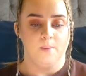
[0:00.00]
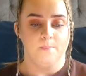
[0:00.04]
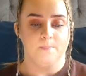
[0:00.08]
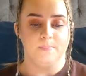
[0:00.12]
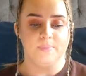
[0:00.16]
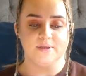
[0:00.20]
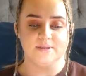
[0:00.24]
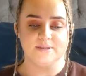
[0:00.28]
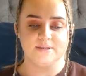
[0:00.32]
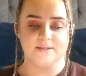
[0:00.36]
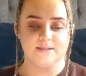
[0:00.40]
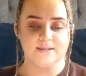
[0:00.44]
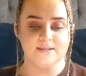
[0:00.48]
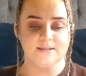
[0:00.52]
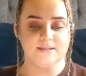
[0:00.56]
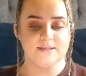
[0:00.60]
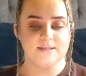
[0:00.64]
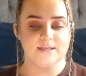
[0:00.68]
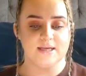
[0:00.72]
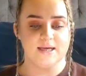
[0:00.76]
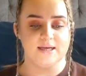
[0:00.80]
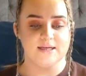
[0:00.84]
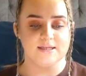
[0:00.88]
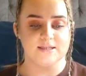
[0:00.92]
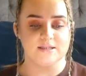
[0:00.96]
But since
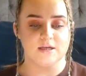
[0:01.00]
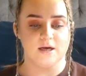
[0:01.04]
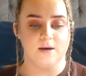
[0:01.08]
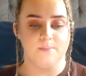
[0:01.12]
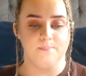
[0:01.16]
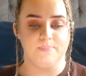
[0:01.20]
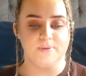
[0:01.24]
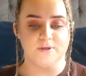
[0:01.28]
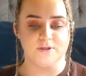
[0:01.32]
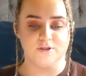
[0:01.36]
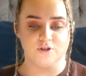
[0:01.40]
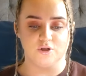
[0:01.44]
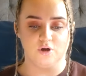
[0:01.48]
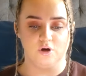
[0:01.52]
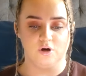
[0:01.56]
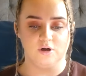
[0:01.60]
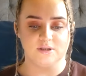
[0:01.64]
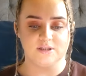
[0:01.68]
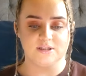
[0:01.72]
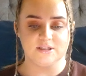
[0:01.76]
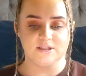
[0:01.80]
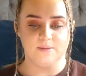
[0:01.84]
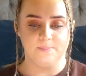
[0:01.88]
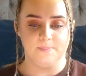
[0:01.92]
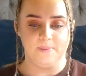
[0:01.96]
his bizarre
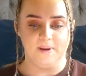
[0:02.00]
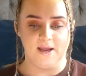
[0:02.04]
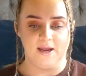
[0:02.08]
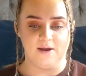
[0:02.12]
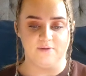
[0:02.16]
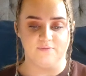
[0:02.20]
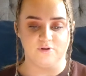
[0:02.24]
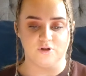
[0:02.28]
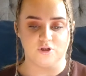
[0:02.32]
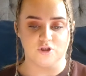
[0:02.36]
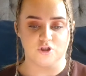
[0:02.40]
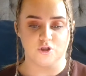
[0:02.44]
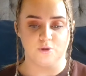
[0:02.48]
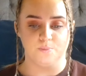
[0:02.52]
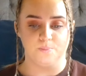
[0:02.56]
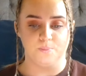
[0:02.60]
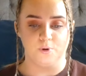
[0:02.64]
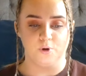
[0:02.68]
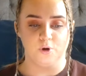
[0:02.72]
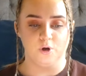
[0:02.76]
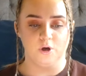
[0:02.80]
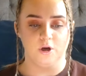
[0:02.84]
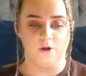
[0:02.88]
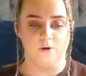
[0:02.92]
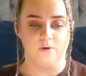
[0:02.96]
disappearance, the
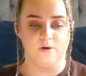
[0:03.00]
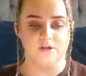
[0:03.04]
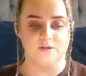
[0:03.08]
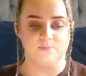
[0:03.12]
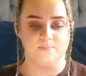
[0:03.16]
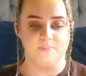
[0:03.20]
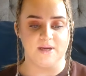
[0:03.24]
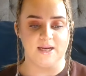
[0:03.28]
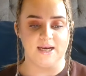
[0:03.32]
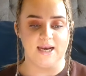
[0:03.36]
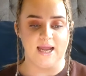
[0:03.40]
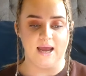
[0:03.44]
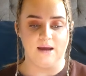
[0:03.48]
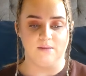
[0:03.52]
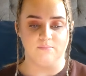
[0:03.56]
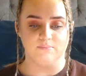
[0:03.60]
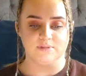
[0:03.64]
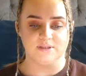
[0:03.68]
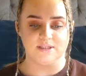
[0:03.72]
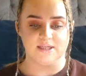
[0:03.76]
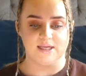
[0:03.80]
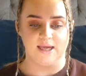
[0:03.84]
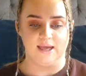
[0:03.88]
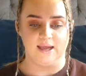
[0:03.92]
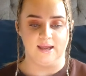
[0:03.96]
bungalow has been
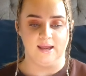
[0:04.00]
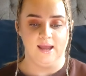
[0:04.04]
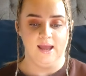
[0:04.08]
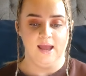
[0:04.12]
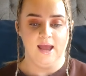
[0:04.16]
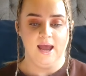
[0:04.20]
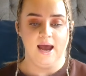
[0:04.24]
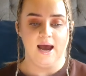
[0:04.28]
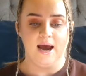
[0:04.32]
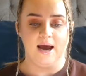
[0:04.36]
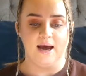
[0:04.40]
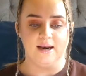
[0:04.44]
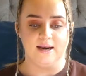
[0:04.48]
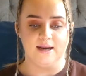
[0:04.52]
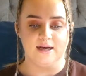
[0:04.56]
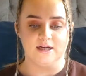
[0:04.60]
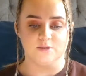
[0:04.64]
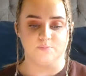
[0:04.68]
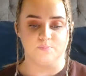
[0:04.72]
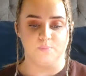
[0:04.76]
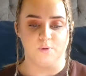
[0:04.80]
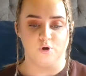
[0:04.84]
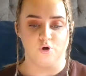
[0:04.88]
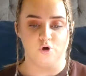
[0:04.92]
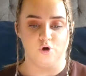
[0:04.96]
empty and has
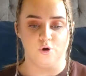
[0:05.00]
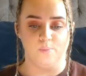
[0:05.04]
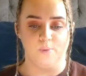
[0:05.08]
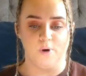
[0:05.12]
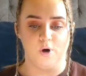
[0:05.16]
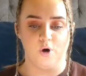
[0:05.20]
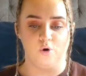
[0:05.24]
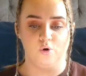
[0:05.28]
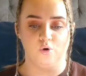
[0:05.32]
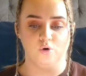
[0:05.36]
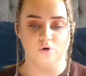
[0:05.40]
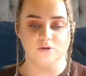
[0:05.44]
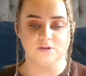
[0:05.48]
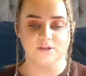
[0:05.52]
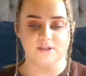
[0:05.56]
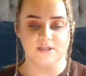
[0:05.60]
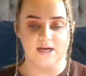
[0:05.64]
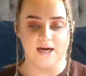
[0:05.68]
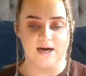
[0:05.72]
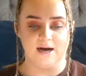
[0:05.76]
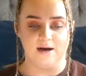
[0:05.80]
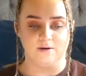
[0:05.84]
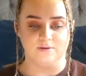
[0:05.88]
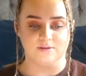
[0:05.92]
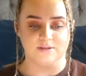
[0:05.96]
become a haunted
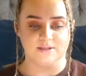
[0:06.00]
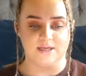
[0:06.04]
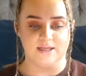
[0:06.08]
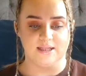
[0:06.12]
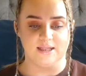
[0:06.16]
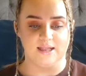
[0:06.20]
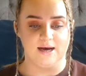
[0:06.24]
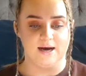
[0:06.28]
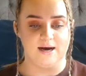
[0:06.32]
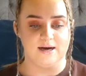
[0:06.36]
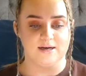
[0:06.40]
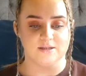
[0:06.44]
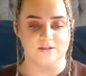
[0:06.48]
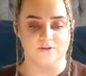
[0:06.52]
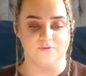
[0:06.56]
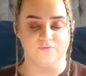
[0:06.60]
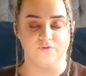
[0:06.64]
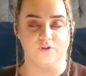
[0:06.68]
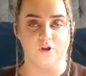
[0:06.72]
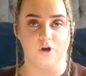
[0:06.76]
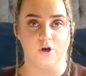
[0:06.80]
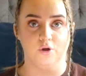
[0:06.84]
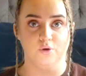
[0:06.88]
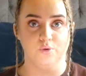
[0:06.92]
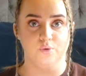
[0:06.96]
house in the eyes of
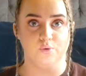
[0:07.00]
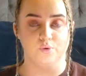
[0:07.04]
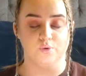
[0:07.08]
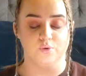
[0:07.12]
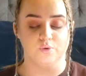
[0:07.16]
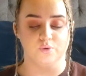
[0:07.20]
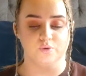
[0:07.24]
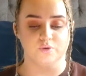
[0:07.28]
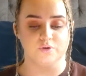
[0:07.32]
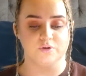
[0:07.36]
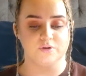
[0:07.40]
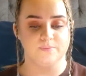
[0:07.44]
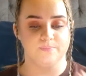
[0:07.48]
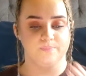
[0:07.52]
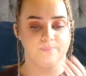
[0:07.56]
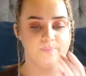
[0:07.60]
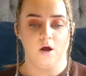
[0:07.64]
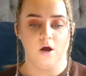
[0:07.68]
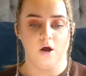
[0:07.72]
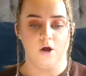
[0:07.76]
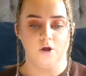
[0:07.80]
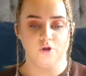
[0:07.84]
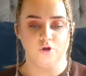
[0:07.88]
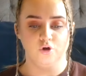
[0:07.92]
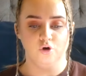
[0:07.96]
the locals.
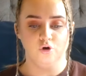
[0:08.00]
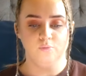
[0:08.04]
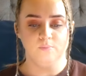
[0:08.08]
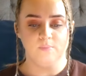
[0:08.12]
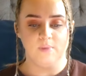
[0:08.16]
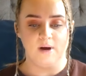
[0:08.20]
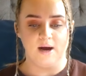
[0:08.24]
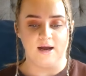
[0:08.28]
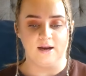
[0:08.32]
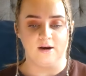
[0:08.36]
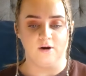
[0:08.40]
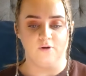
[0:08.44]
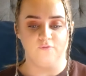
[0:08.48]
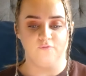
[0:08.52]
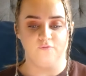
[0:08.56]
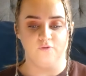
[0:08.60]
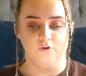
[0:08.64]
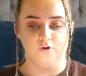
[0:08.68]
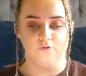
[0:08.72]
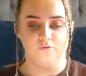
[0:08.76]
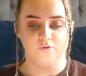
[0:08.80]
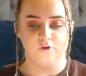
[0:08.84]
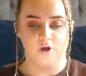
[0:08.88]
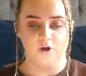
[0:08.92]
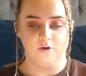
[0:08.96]
A young man
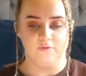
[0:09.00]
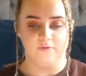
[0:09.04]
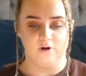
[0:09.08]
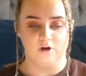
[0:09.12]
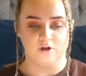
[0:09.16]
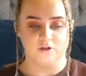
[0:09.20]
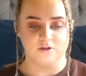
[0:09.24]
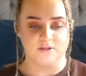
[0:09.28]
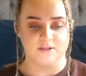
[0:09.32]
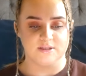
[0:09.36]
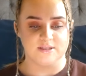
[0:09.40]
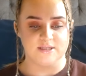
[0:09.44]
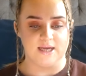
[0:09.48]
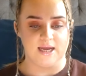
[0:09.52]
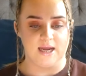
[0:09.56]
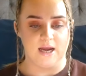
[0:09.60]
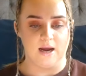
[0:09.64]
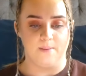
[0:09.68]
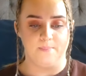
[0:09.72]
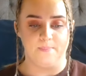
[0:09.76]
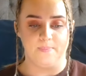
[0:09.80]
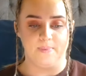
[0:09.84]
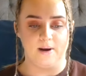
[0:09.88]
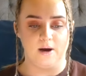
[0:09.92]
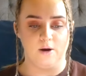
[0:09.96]
full of curiosity
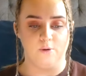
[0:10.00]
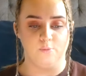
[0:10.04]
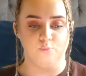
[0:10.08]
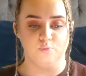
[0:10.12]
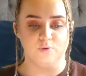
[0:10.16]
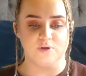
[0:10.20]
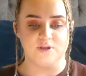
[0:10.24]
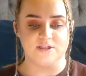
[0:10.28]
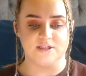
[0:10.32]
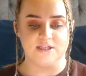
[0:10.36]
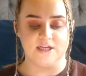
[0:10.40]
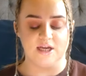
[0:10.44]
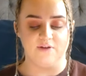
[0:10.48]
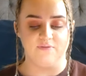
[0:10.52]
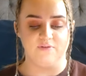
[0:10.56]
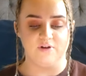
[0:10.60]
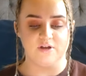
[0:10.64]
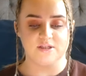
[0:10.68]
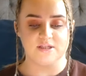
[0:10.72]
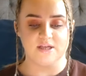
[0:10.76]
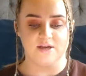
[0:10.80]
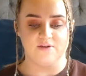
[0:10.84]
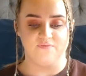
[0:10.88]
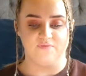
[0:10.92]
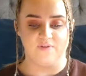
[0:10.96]
about
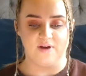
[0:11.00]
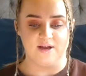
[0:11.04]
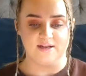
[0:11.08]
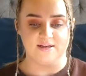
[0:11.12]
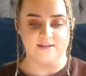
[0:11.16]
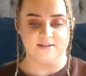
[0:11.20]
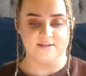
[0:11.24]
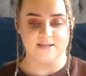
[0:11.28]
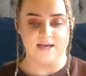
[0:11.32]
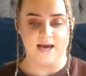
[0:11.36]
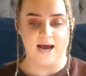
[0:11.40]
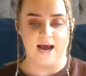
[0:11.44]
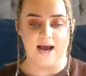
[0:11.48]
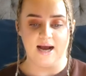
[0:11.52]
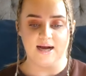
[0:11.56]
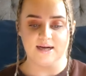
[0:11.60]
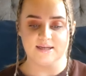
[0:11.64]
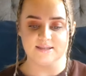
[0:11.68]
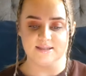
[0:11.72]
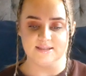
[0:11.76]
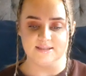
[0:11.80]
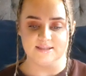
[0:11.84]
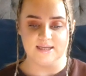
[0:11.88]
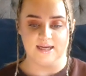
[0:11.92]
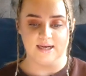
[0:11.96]
mysterious events
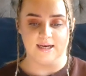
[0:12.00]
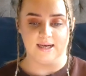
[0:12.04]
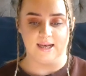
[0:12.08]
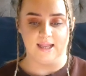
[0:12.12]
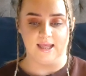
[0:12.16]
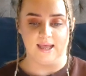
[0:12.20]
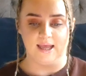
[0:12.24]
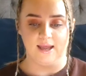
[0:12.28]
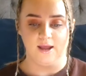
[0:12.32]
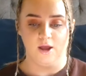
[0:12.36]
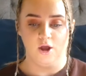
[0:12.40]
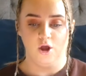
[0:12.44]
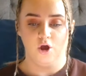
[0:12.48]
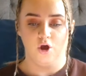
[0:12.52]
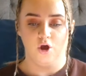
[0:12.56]
accidentally